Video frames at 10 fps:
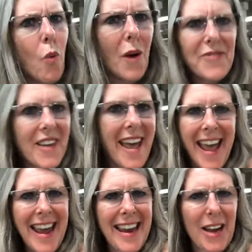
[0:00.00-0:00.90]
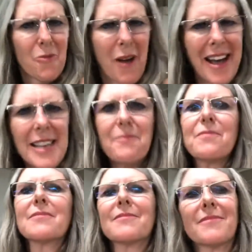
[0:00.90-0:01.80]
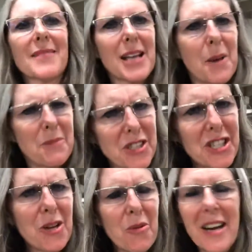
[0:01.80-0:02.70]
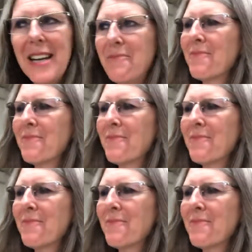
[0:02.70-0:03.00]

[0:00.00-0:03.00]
what the hey, right? But you know what?